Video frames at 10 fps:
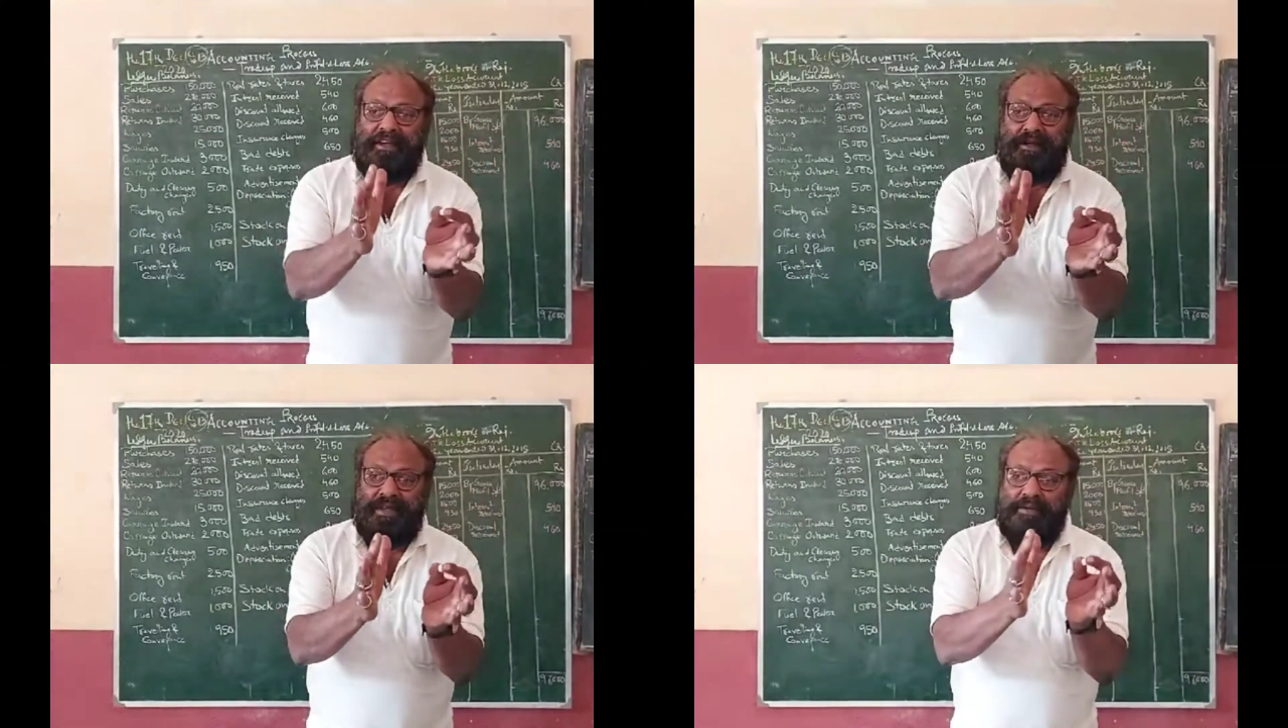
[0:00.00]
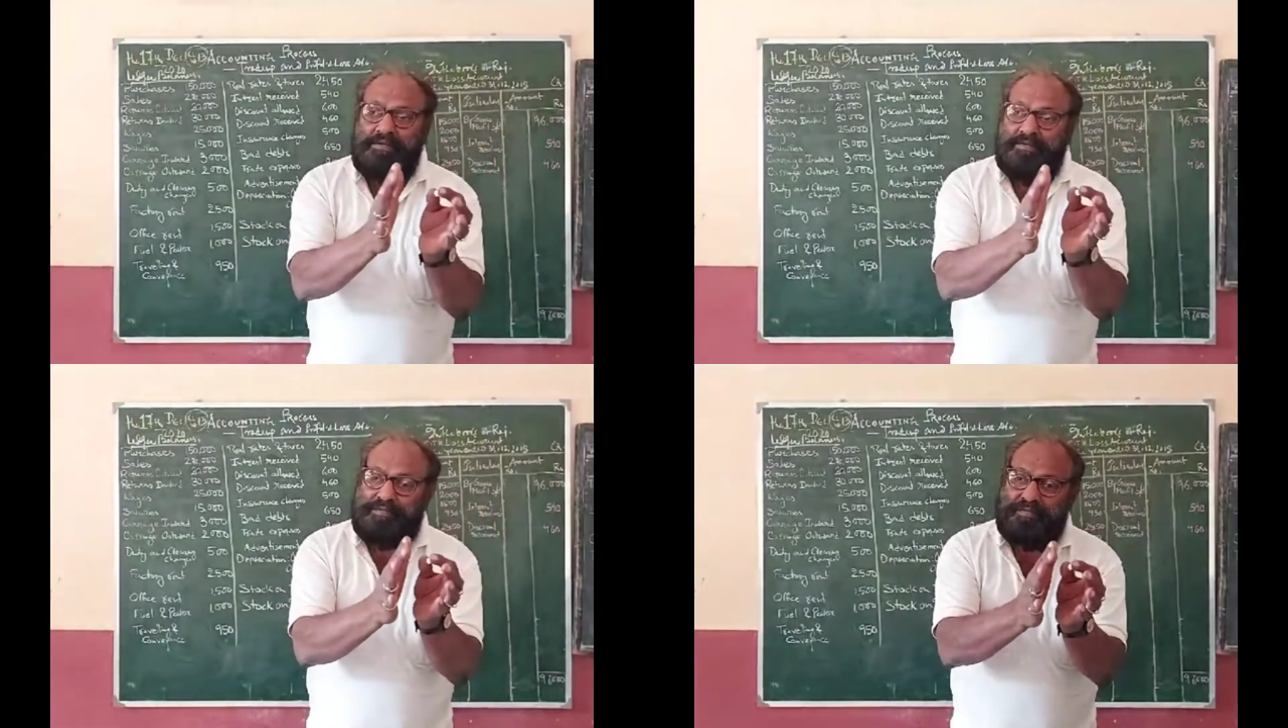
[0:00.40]
of the
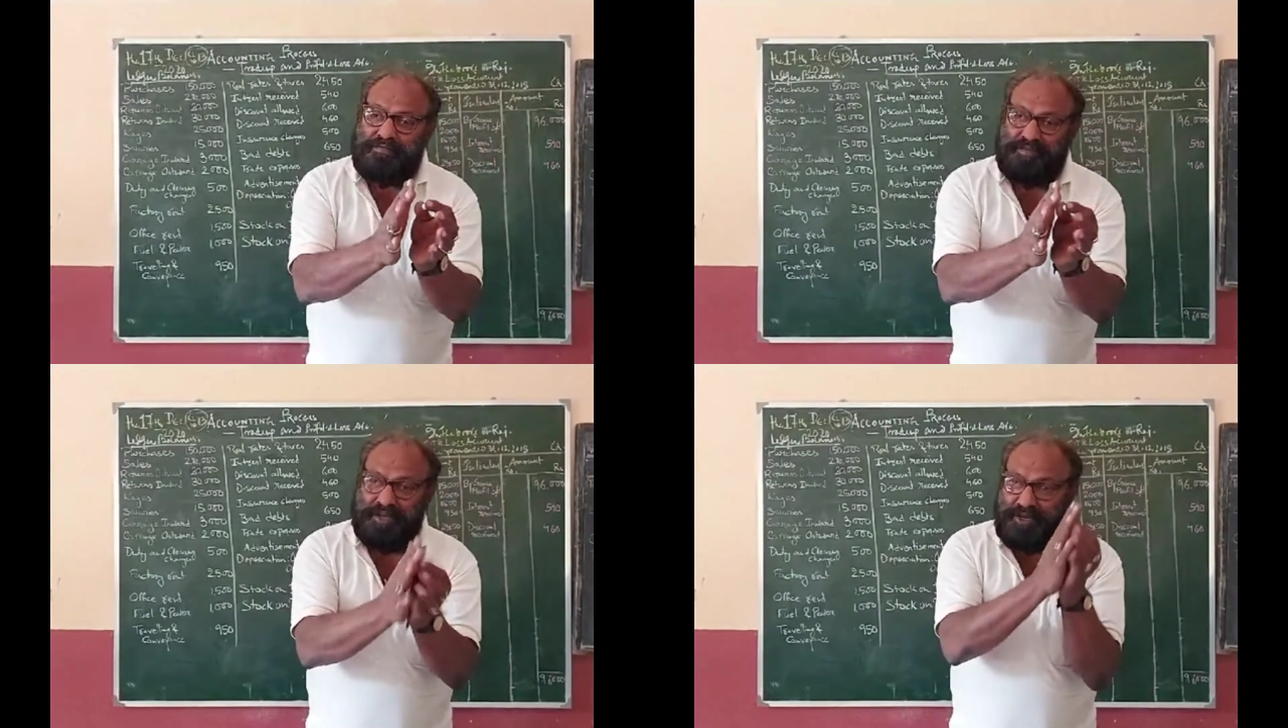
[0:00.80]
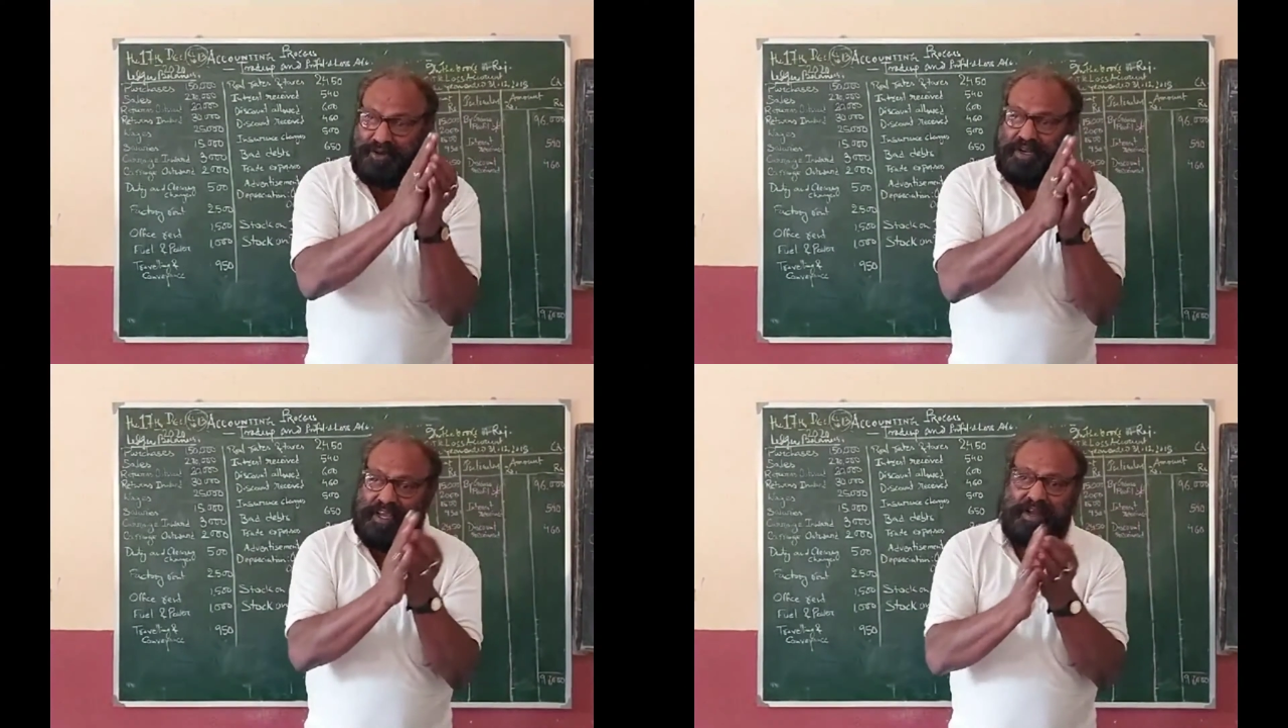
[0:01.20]
period,
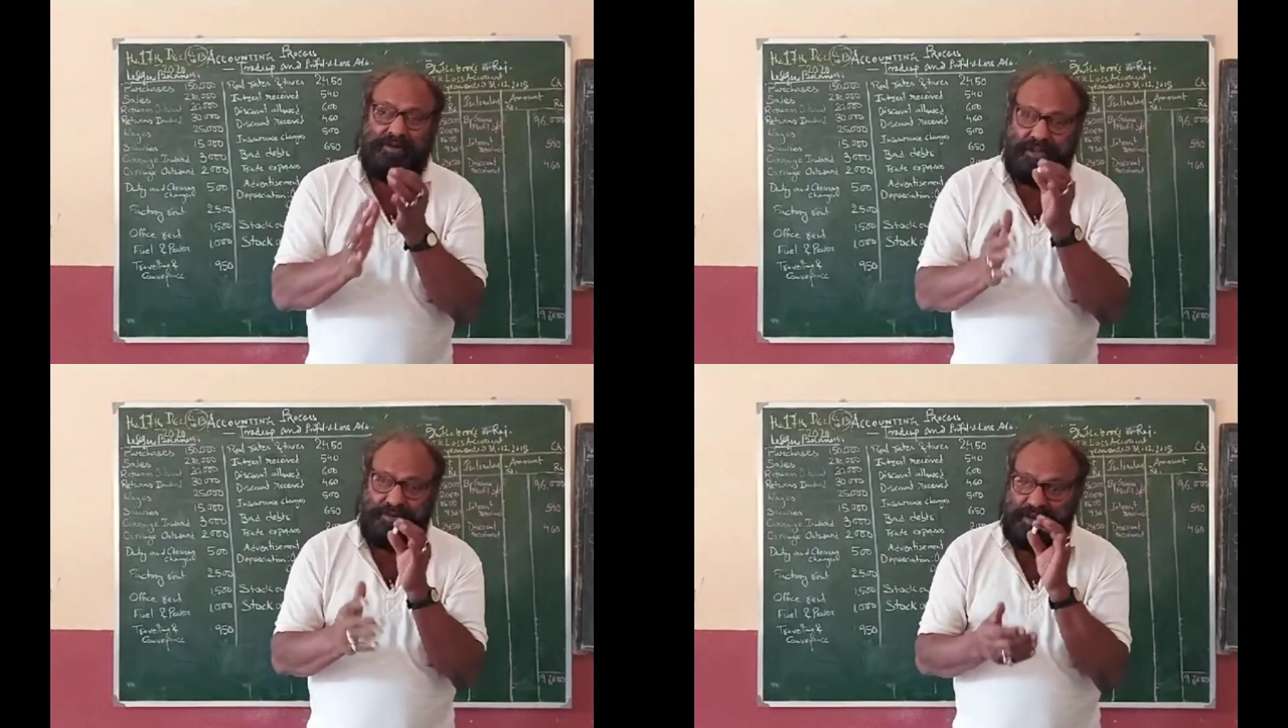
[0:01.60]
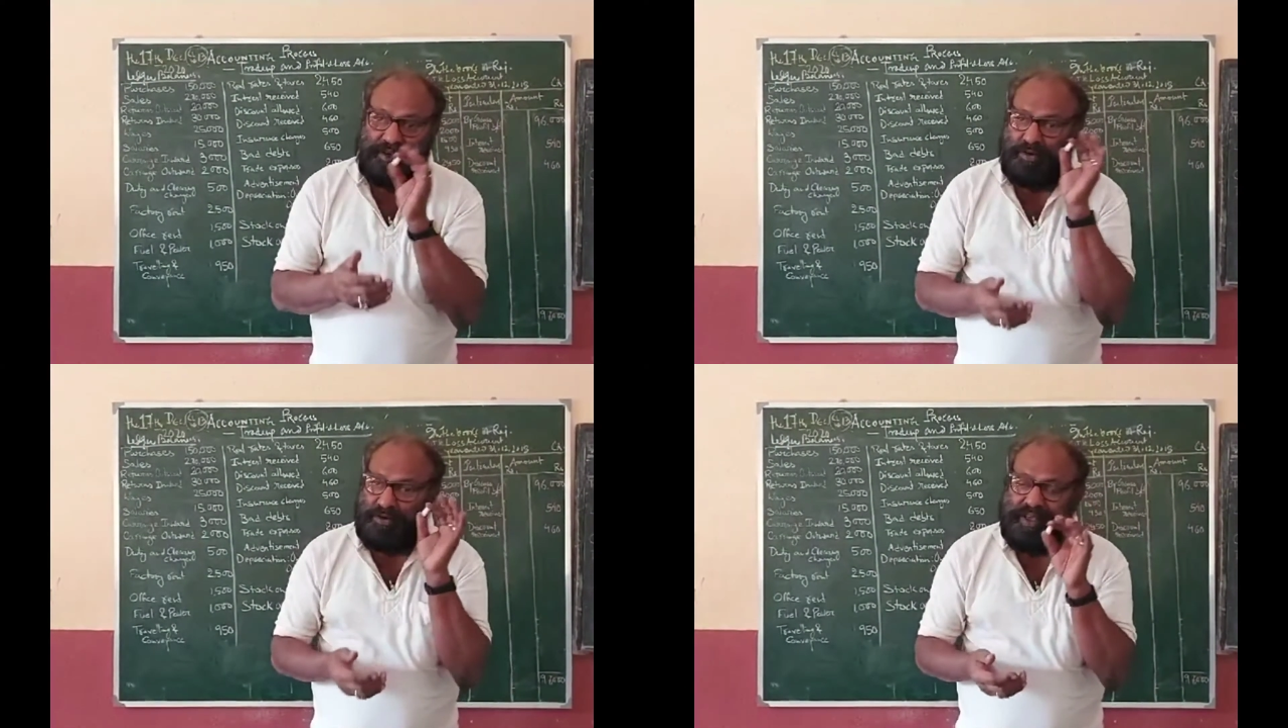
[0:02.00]
accounting
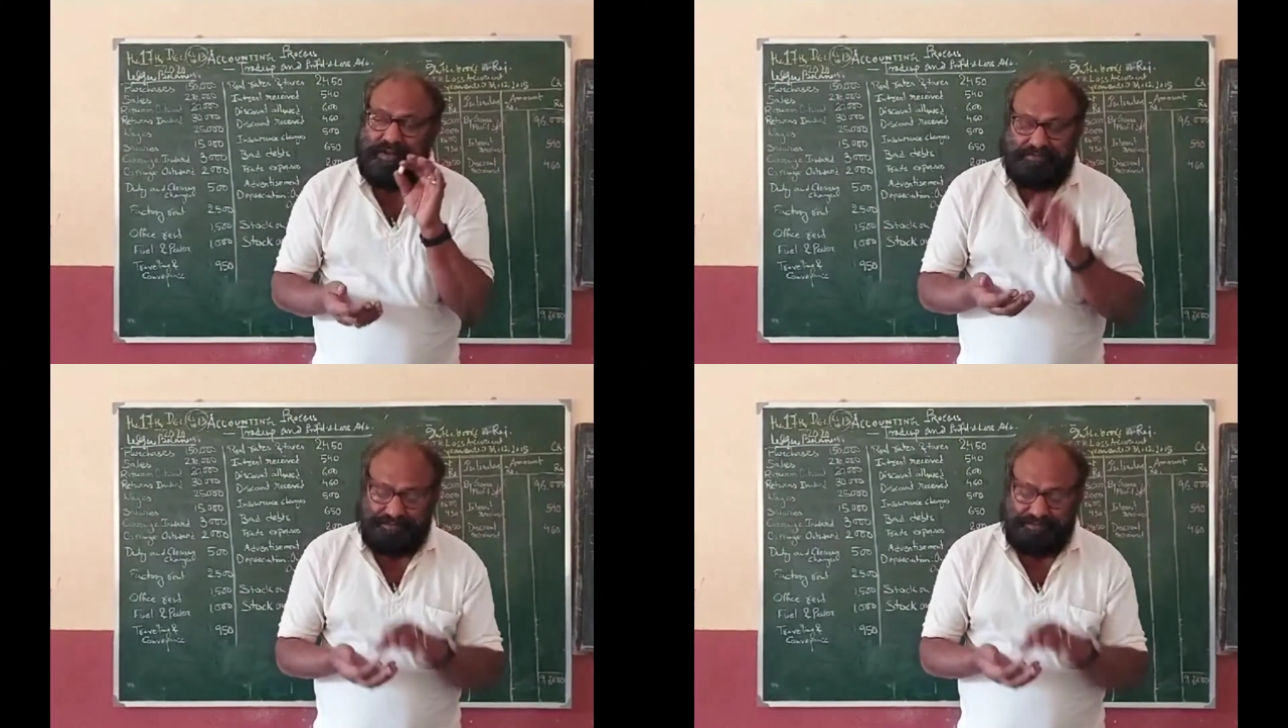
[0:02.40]
period. Okay?